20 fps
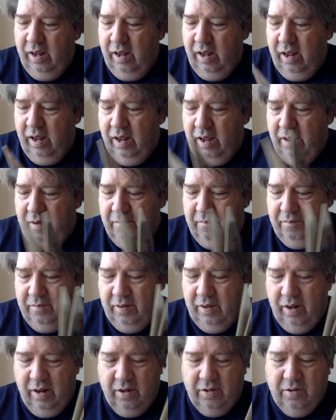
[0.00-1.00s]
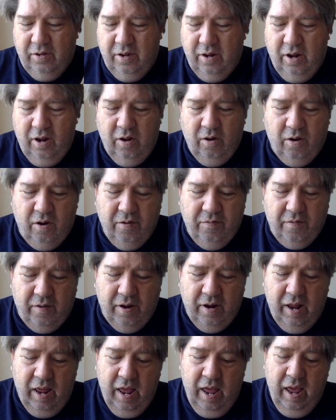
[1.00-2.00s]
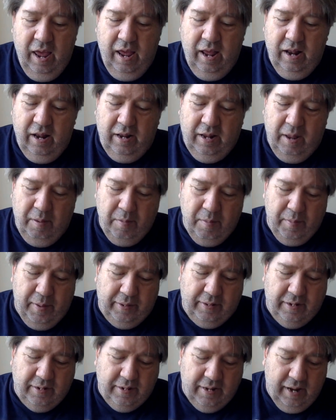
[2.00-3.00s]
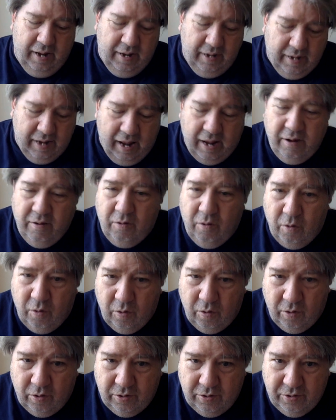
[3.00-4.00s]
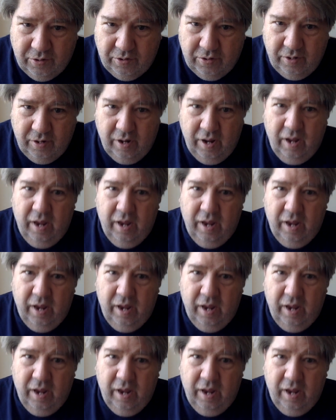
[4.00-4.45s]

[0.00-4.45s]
It's a lot of fun. It'll keep them entertained, and of course,